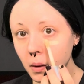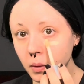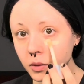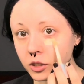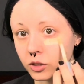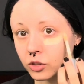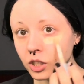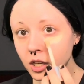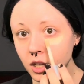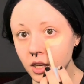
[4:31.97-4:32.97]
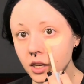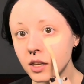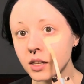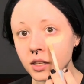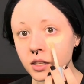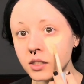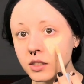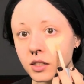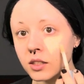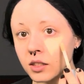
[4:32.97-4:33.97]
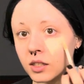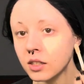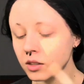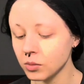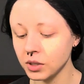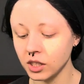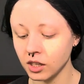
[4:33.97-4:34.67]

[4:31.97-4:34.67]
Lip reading: We do just a little bit.